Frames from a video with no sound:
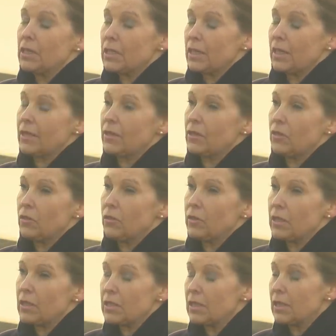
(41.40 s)
together on
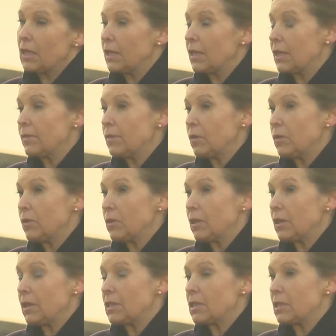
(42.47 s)
this, and clearly more
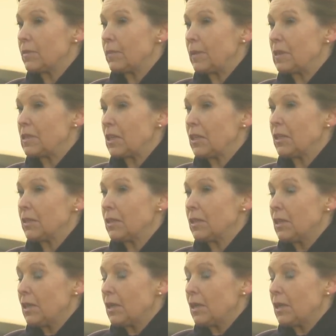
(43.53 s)
needs to be done.